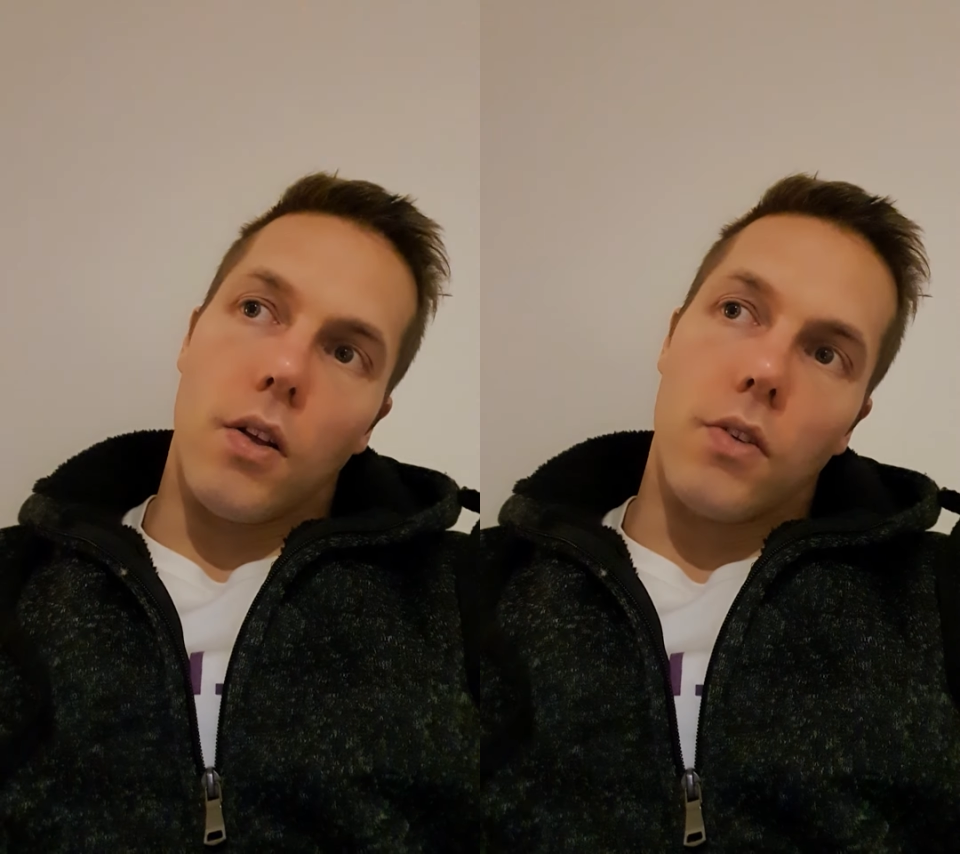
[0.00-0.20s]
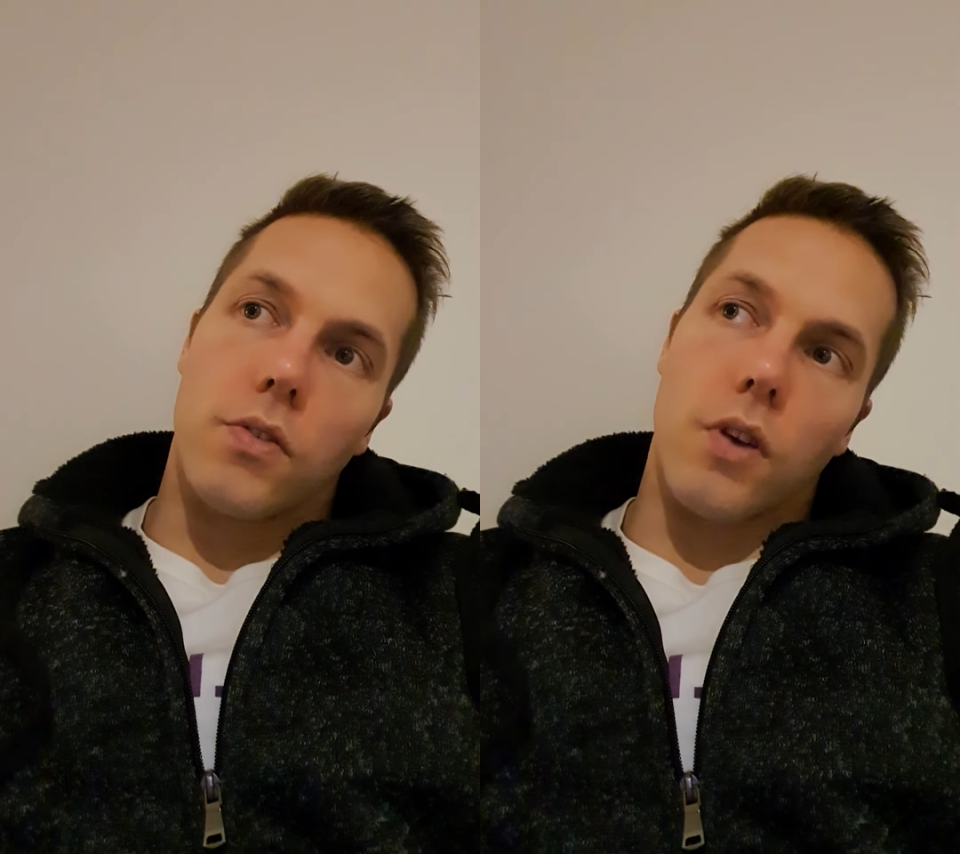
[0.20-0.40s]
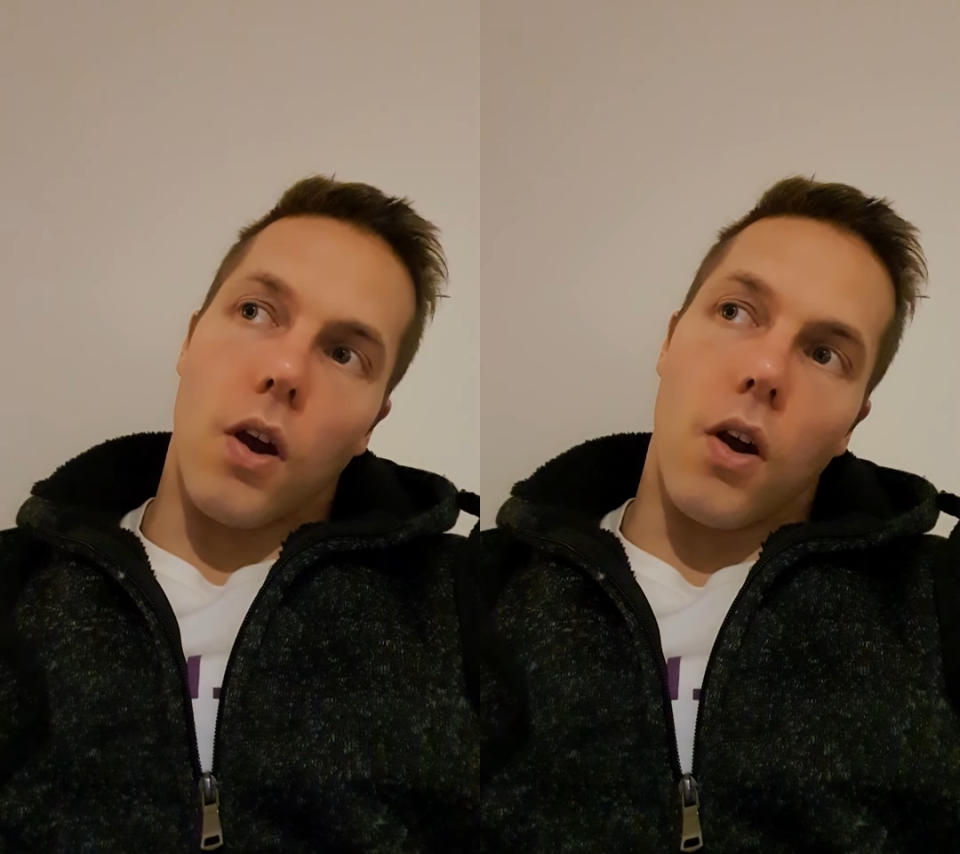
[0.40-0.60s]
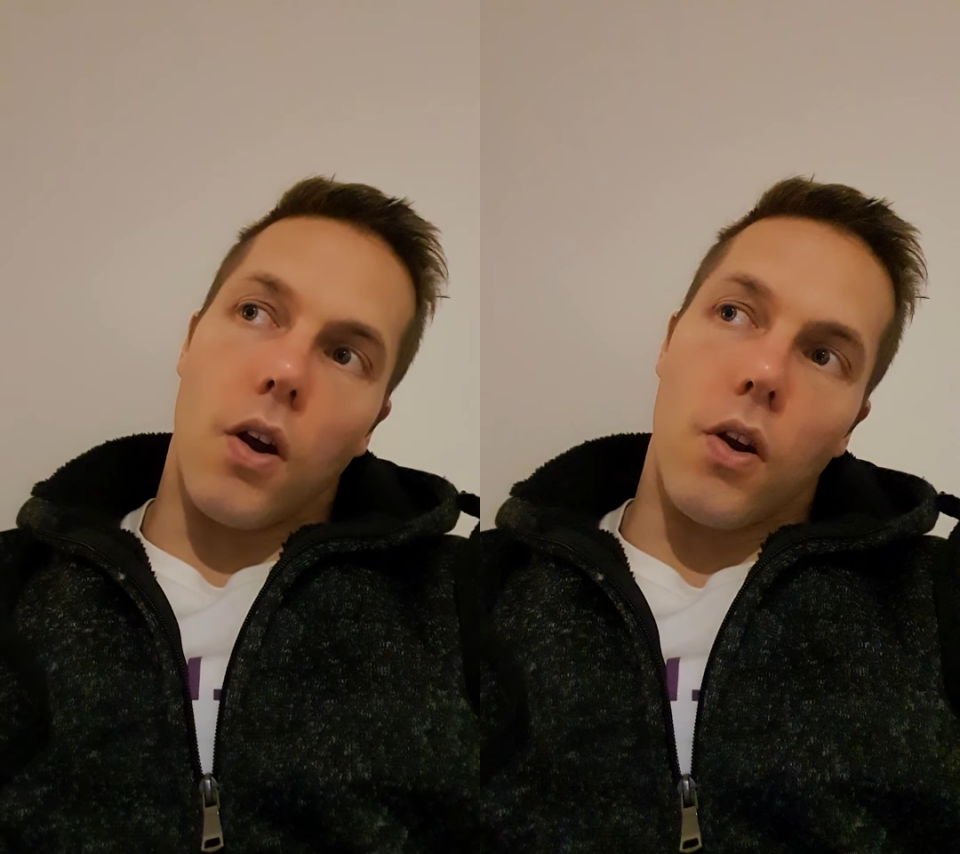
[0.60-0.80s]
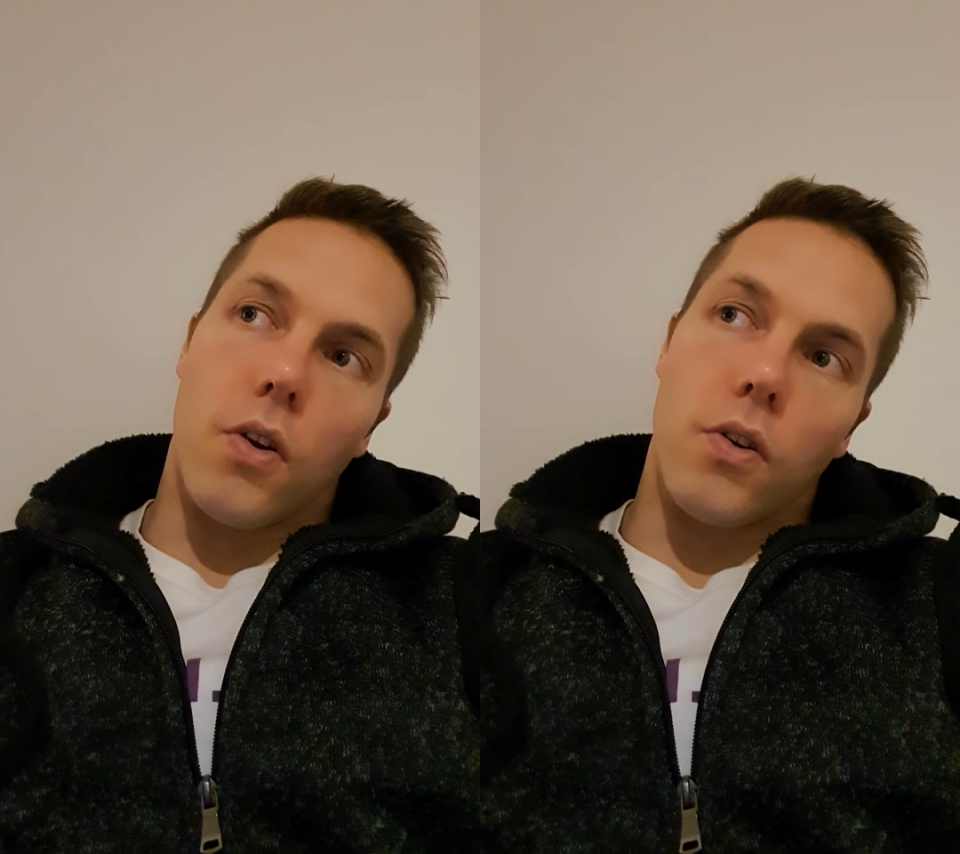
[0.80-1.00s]

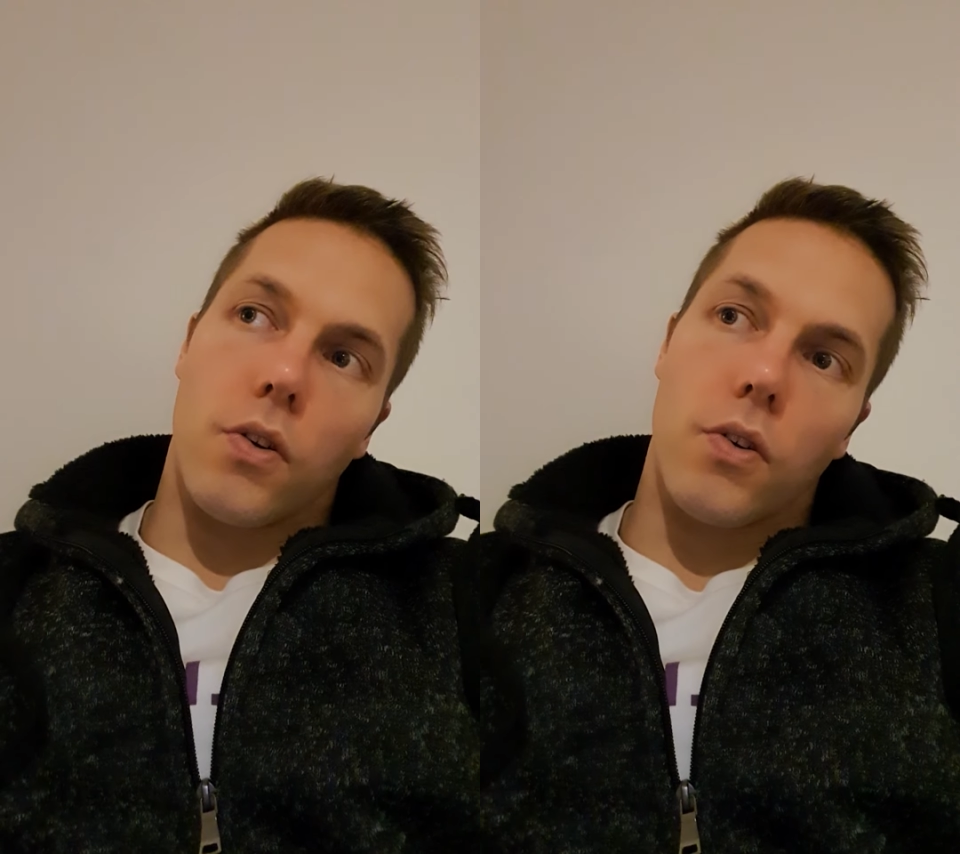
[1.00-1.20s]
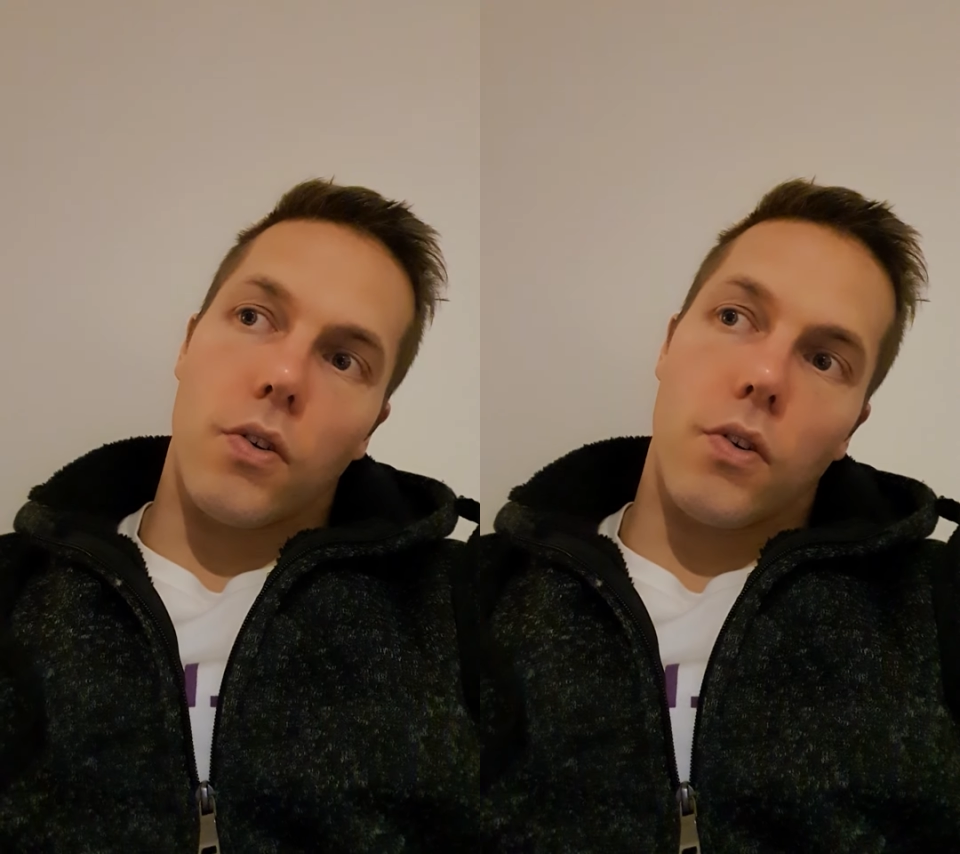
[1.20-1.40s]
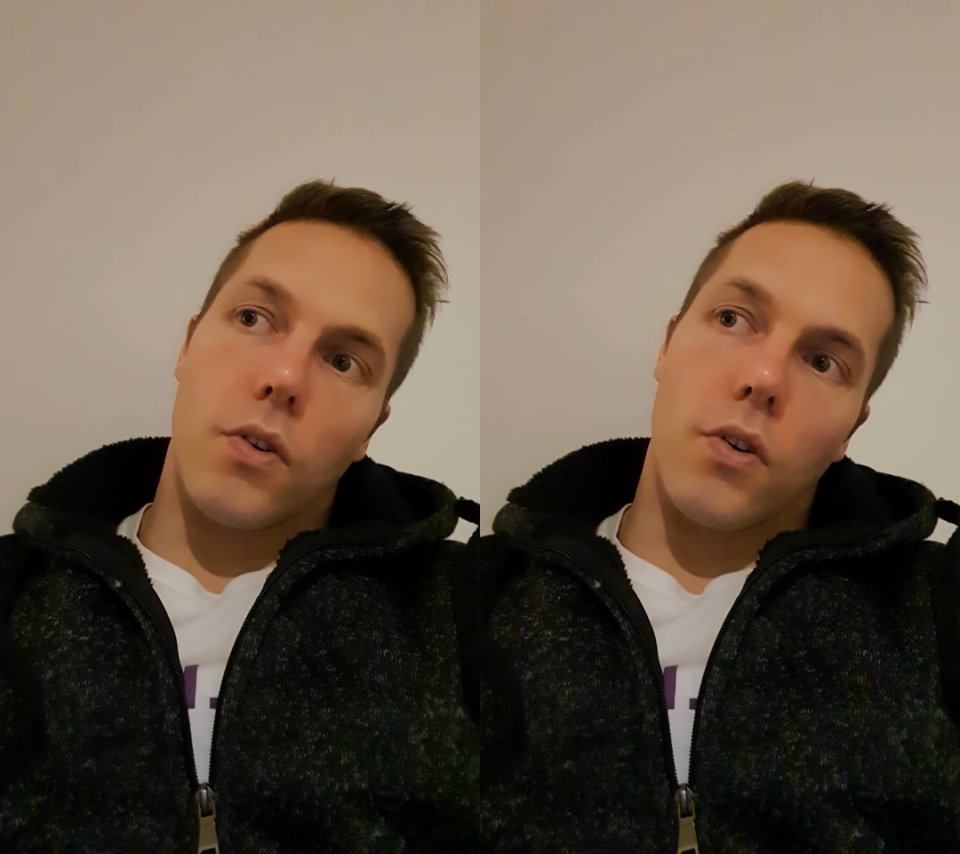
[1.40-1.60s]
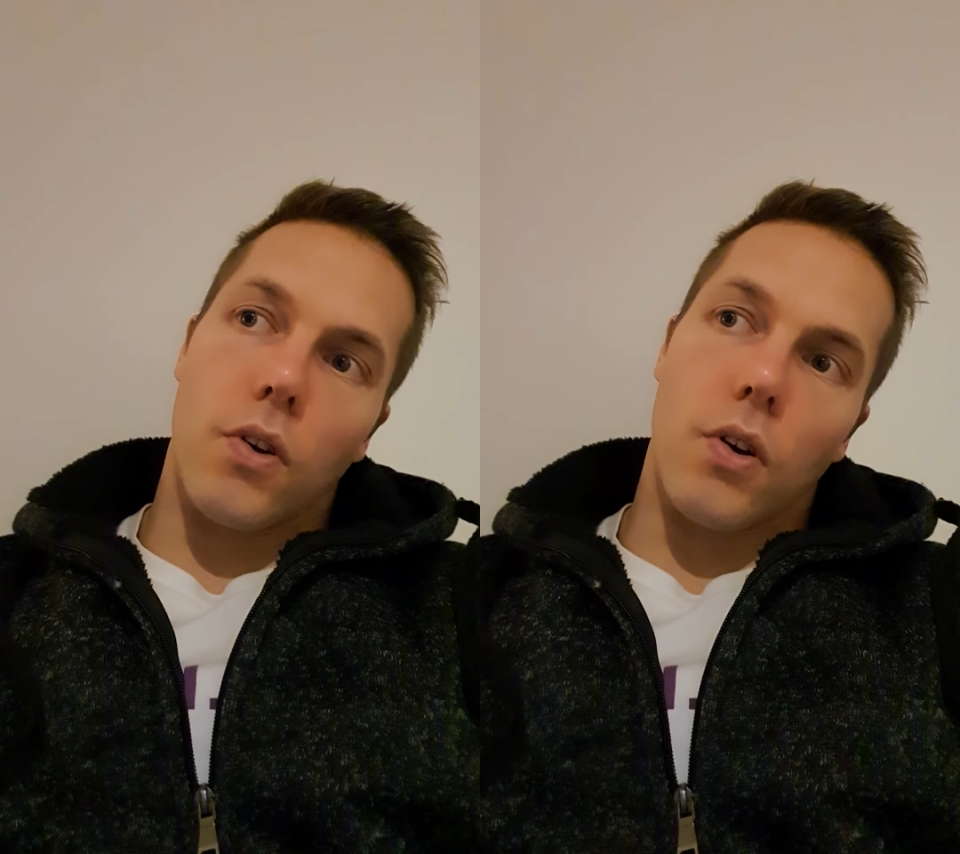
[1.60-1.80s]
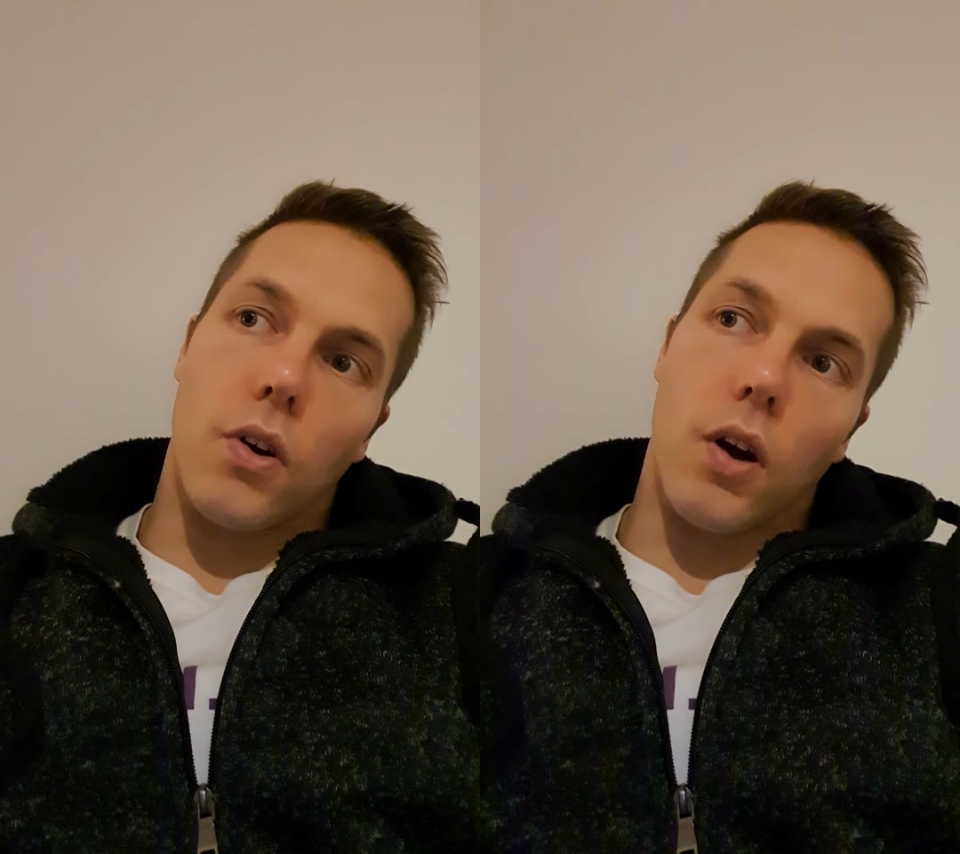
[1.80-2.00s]
So
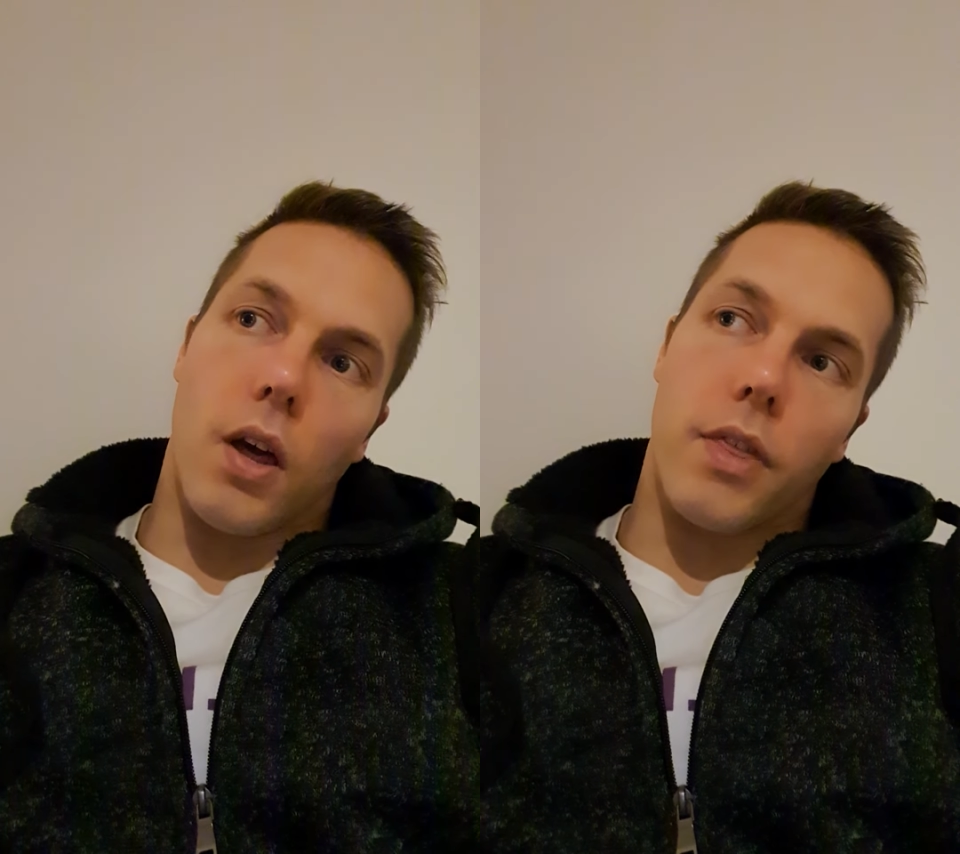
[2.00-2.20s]
I